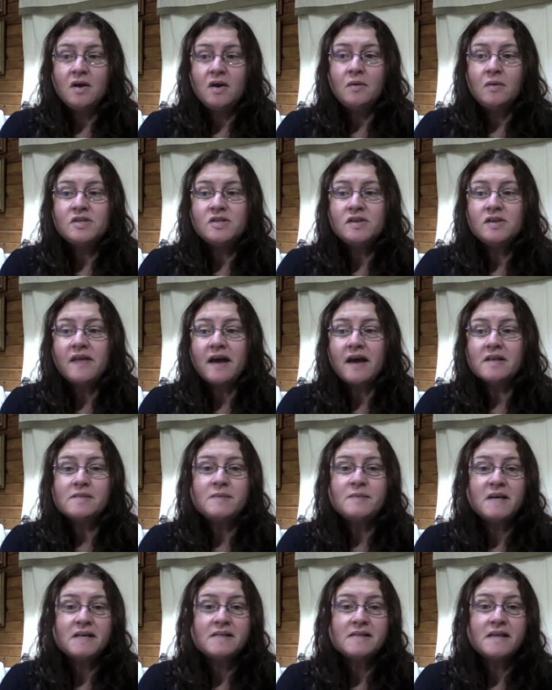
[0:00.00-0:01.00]
which allows
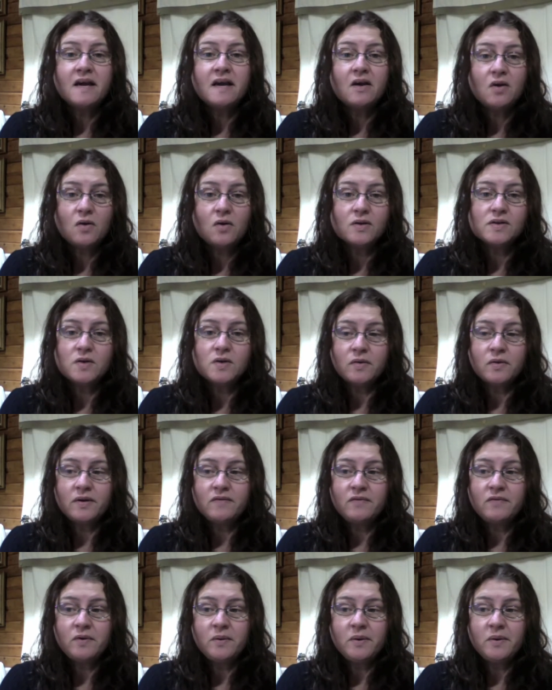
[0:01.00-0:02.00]
me to set goals going
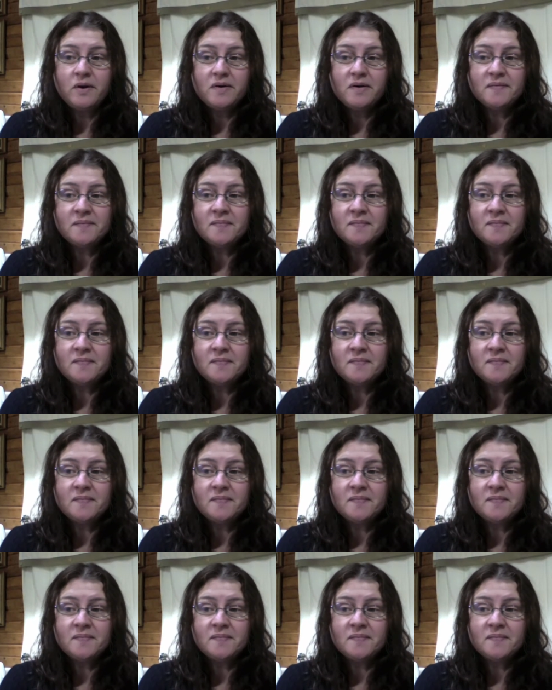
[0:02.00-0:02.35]
forward.